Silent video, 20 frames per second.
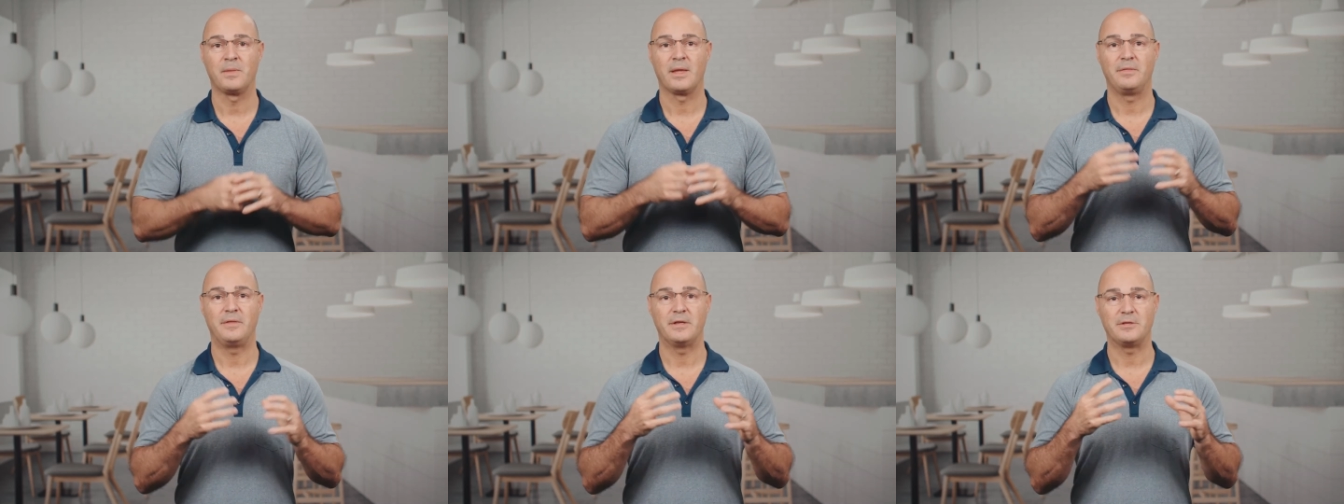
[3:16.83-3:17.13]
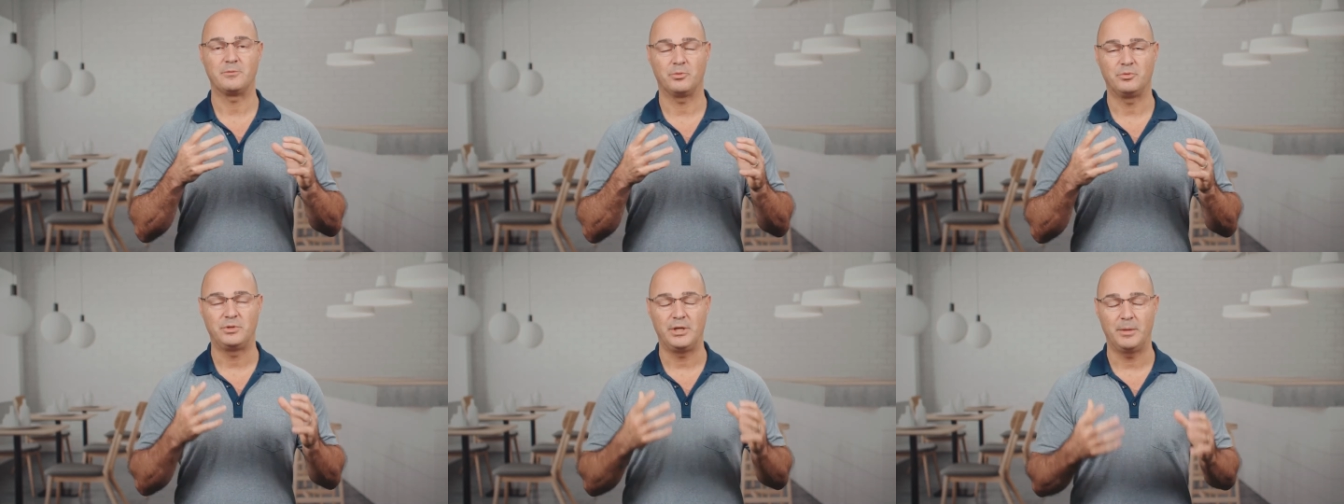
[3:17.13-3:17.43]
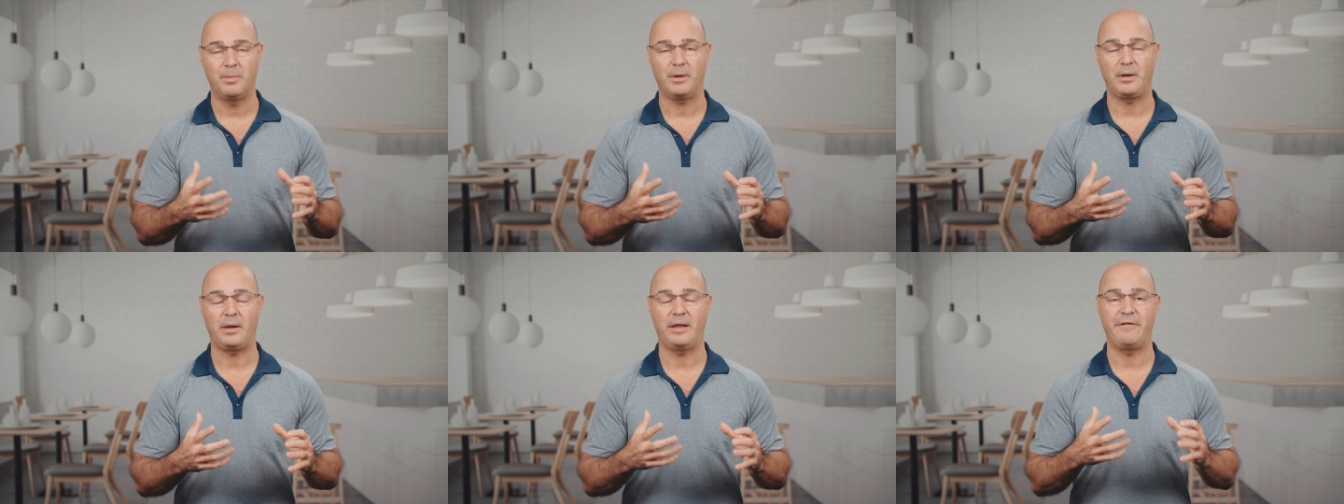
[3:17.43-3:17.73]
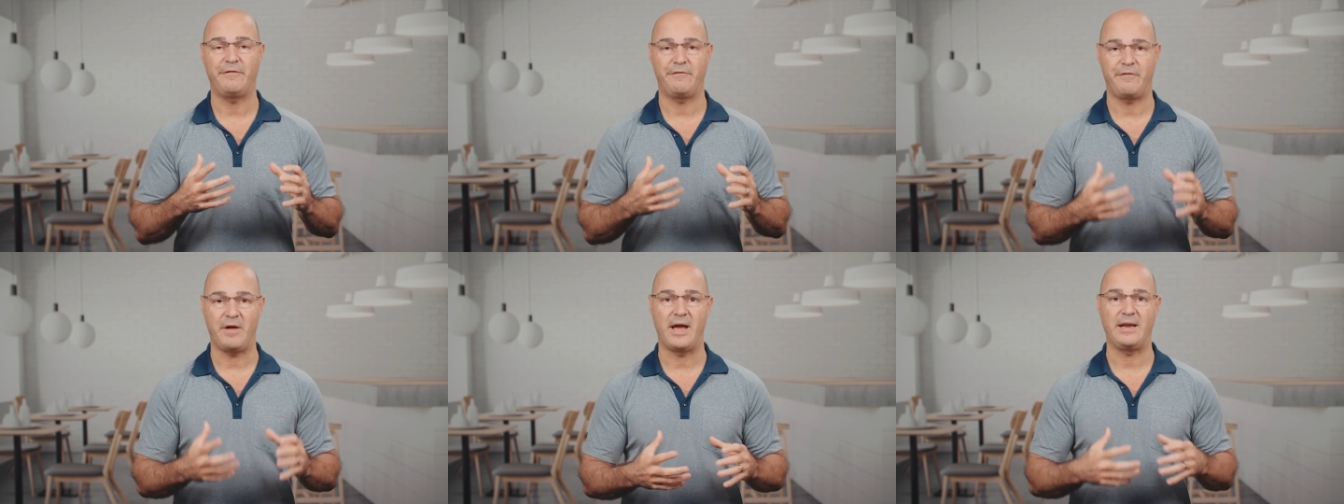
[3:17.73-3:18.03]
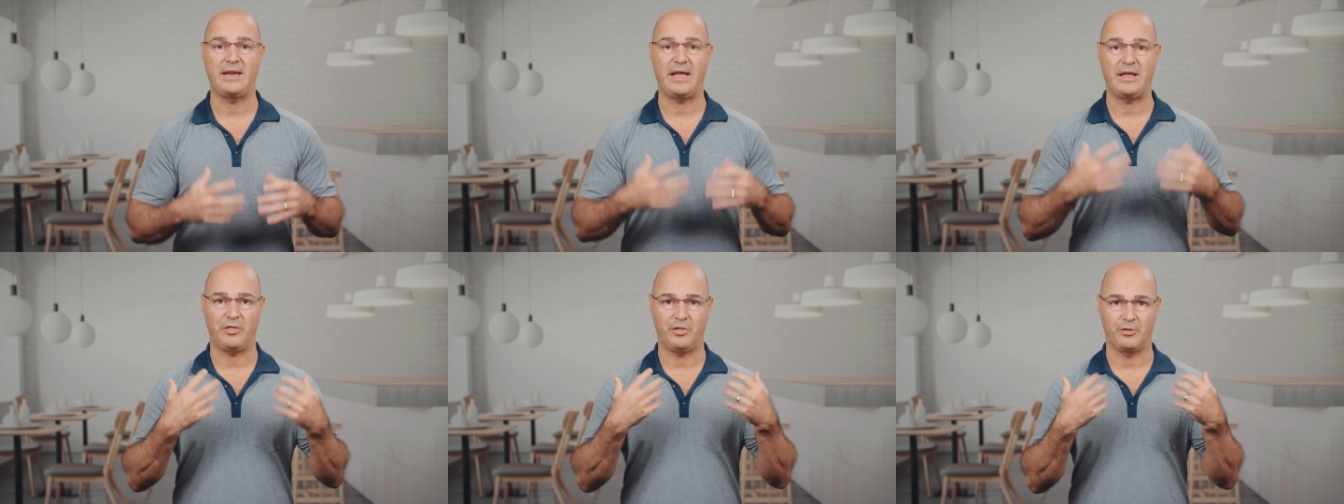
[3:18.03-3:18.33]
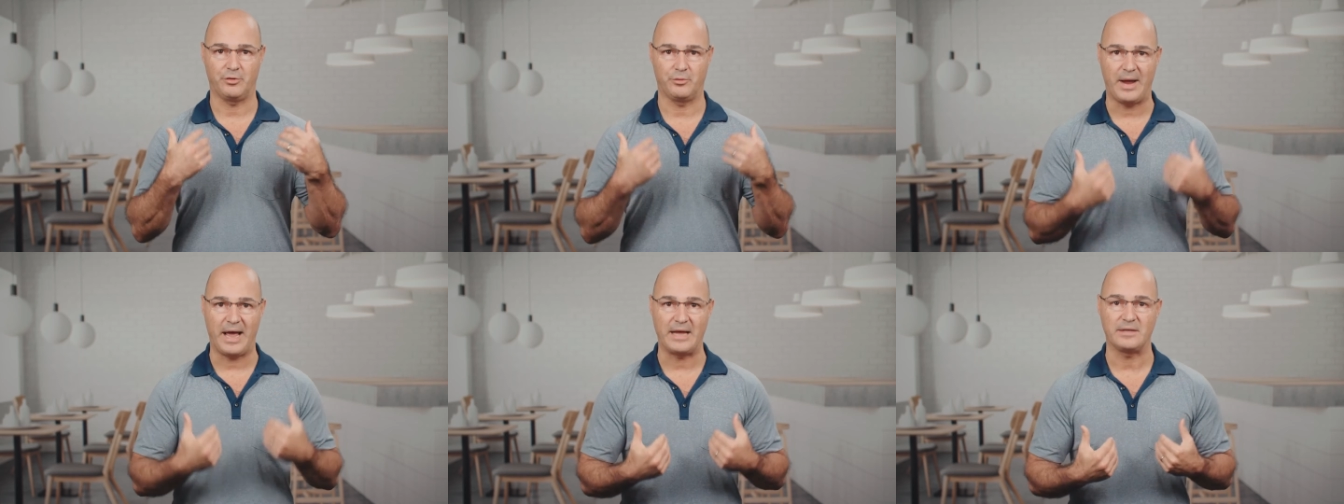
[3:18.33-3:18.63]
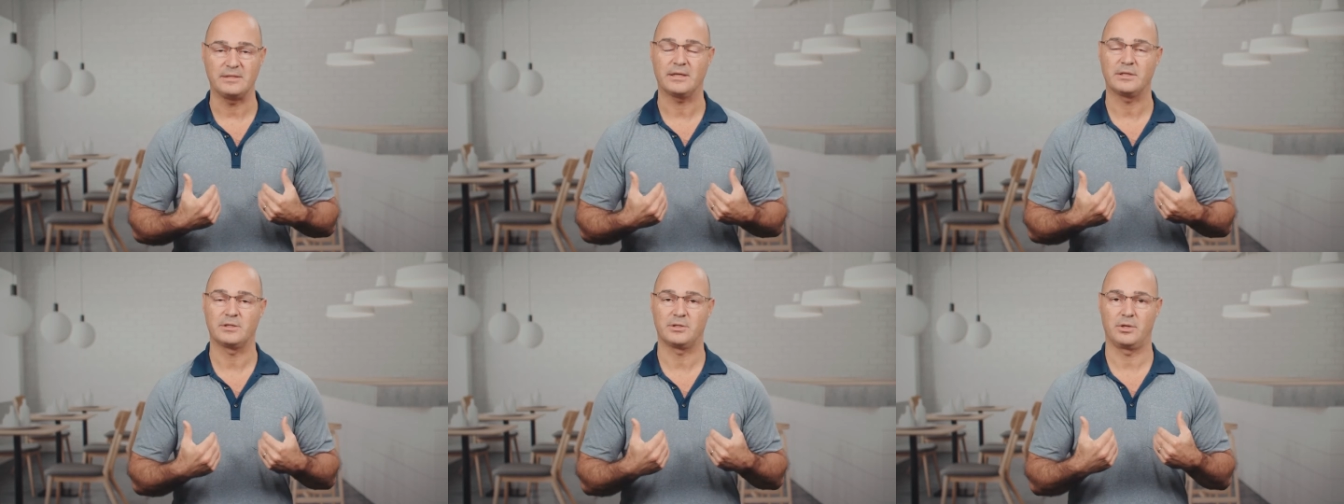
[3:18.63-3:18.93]
This will typically find a
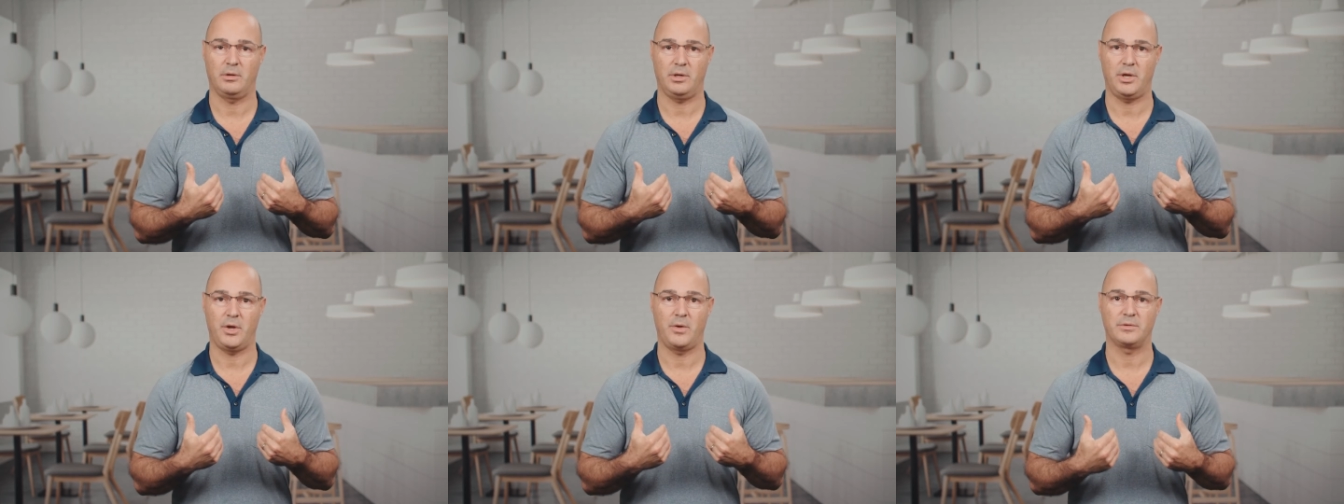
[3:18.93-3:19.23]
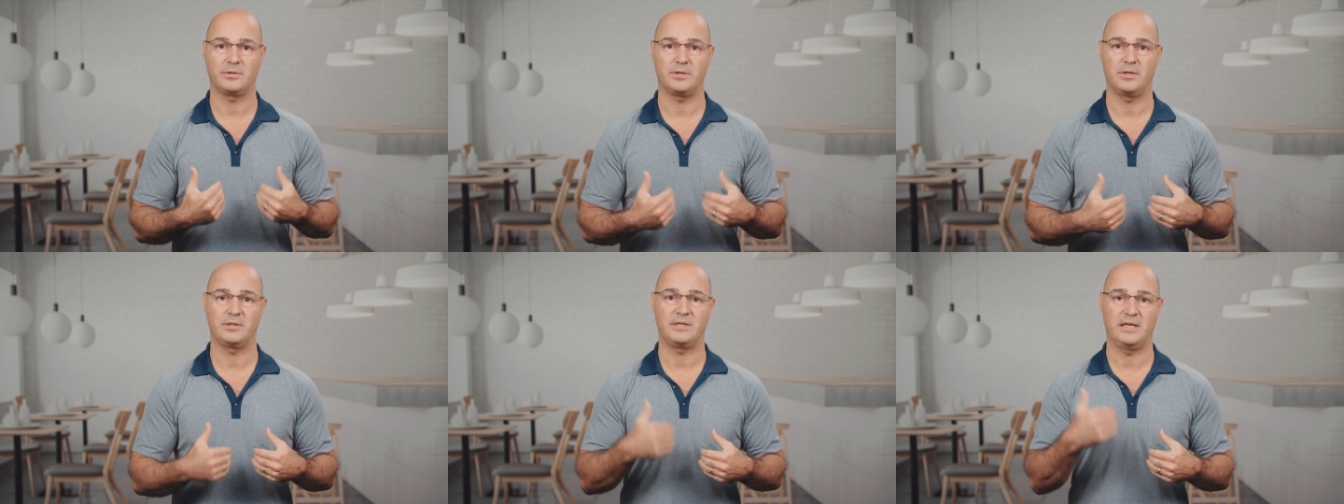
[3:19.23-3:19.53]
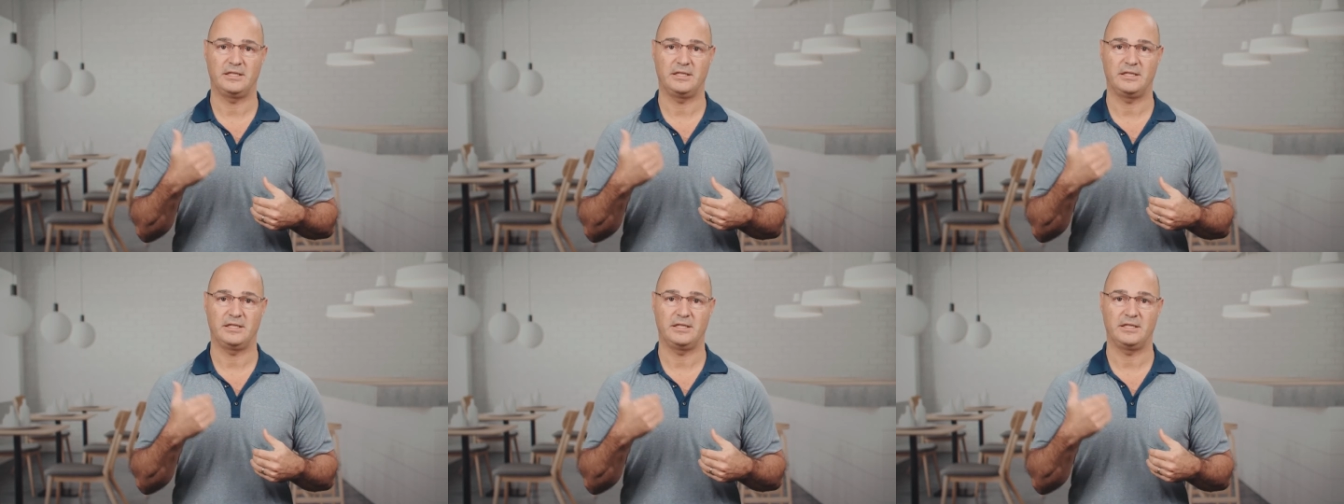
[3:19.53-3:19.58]
thoracic scoliosis